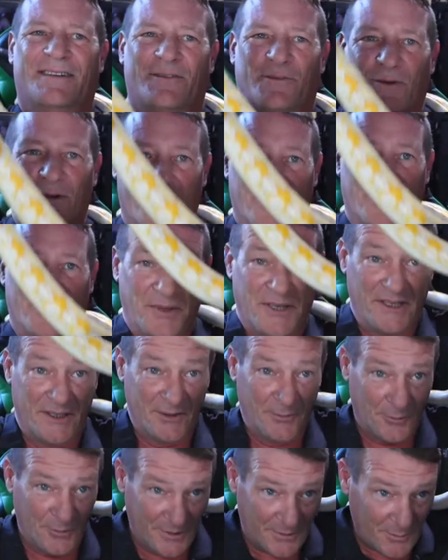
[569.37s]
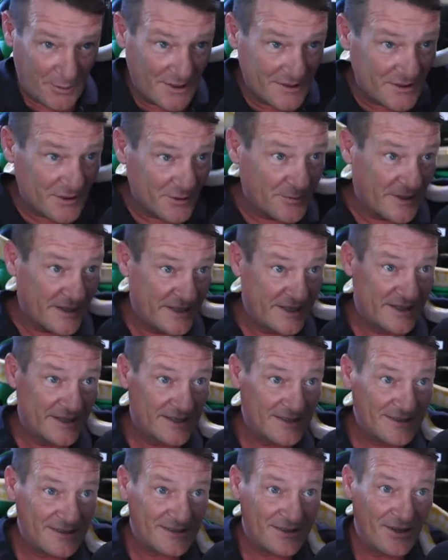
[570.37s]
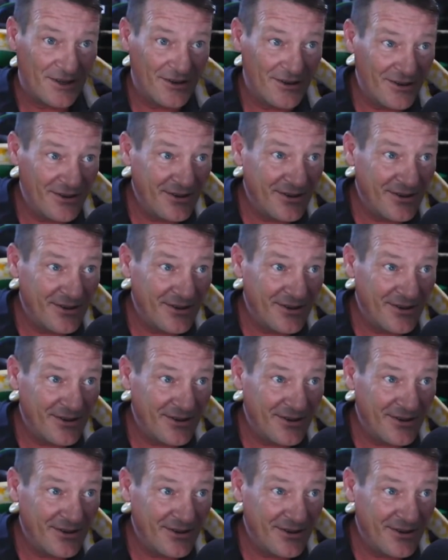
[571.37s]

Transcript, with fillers: We're competing with WrestleMania, so